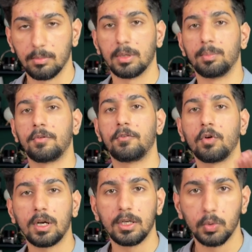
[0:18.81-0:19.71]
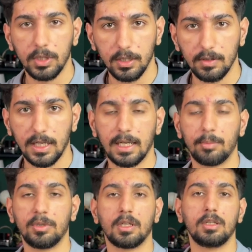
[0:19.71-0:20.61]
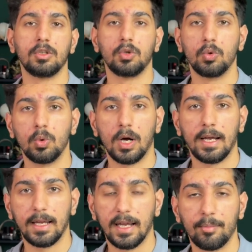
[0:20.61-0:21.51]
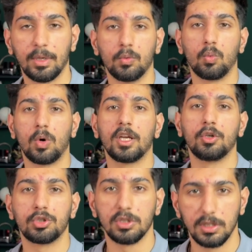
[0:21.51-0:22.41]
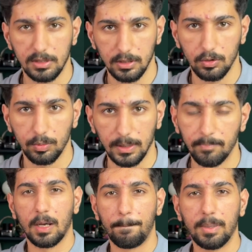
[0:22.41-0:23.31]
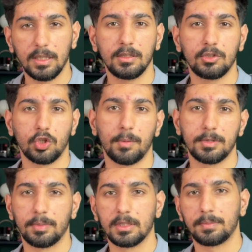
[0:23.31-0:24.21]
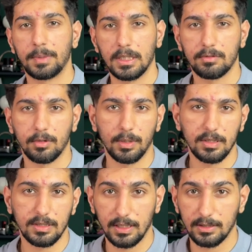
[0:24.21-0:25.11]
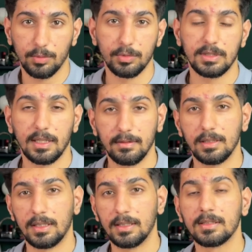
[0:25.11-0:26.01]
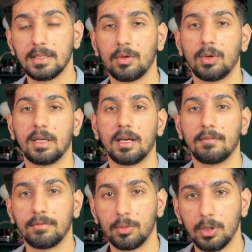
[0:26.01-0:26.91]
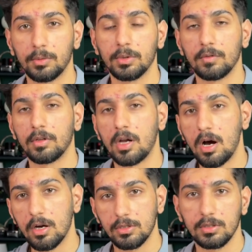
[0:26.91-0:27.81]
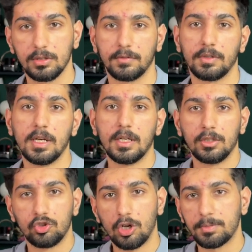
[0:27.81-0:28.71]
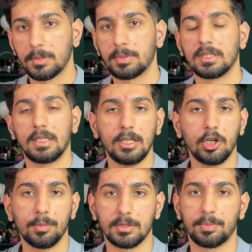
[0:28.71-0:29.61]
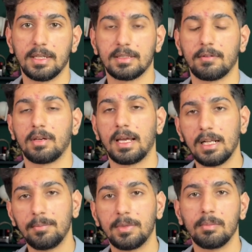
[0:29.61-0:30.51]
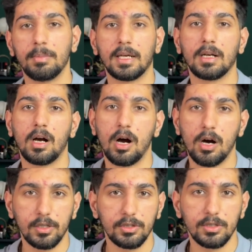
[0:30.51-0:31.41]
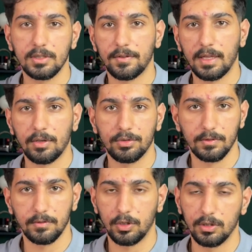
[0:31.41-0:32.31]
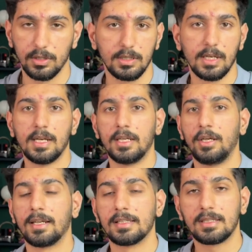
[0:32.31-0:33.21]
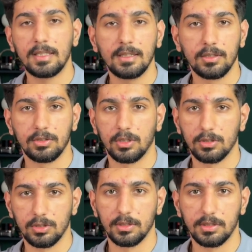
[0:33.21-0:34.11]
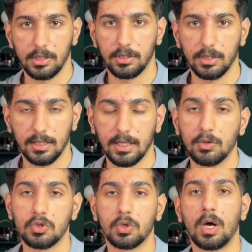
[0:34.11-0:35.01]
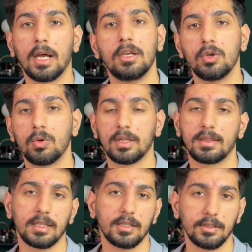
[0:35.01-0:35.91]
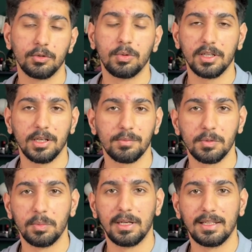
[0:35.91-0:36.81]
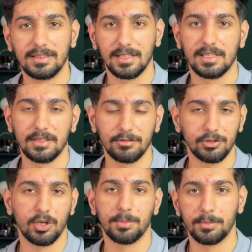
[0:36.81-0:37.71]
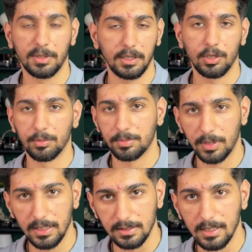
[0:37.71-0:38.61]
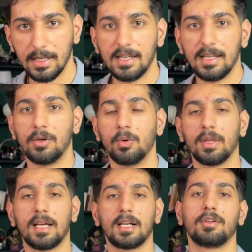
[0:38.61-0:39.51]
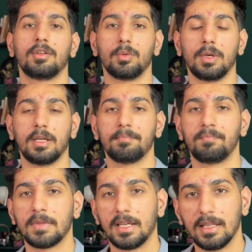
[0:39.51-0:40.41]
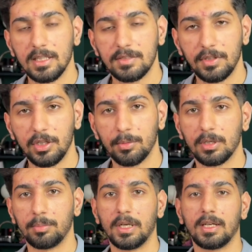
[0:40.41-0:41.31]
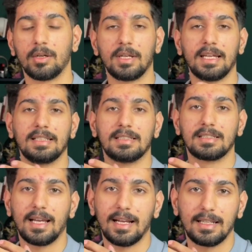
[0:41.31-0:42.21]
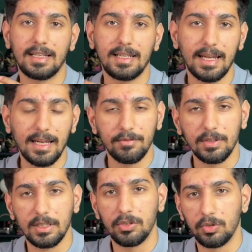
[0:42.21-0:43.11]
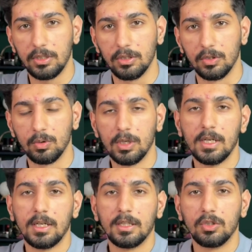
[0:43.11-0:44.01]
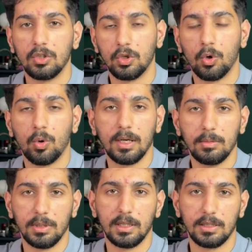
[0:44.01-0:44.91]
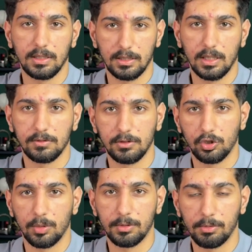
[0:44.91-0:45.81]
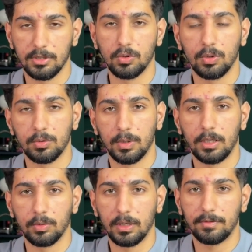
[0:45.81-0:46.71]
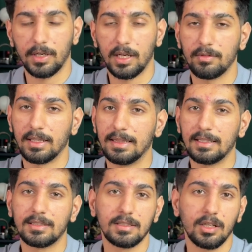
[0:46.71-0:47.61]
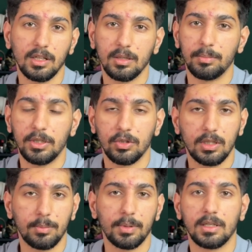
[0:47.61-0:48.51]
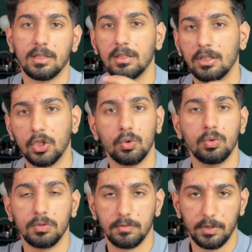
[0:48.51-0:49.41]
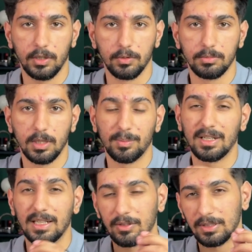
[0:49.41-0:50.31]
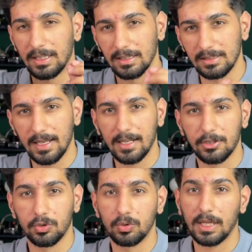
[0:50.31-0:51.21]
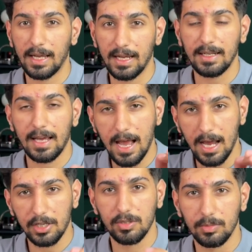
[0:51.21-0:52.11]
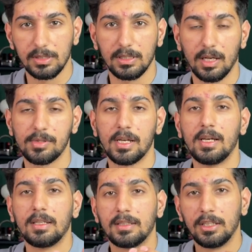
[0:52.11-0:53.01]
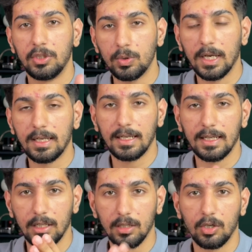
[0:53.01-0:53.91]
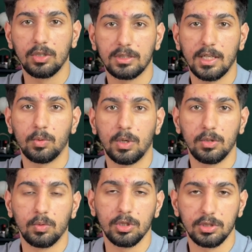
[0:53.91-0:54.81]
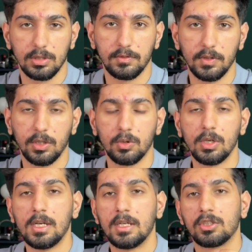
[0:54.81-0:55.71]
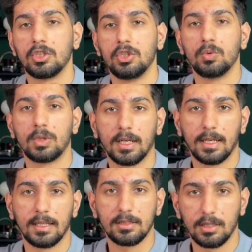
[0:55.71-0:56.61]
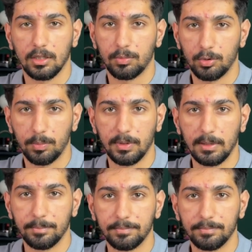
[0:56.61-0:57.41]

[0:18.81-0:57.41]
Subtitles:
But before I do any of that, let me tell you who I am and why you should listen to me. I've been in the dropshipping space for about 6, almost 7 years now, and I've worked with over hundreds of dropshippers and e-commerce brands. I've helped them make hundreds of thousands of dollars. You can see the results on the screen right now. So I know a thing or two when it comes to building successful dropshipping and e-commerce brands. With that out of the way, in this video, I'm going to break down exactly everything you need to know to go and build a successful dropshipping store in 2025. And this is not going to be your typical guru video. I'm going to tell you the exact truth and actionable steps that you can take alongside while you watch this video so you can get started properly.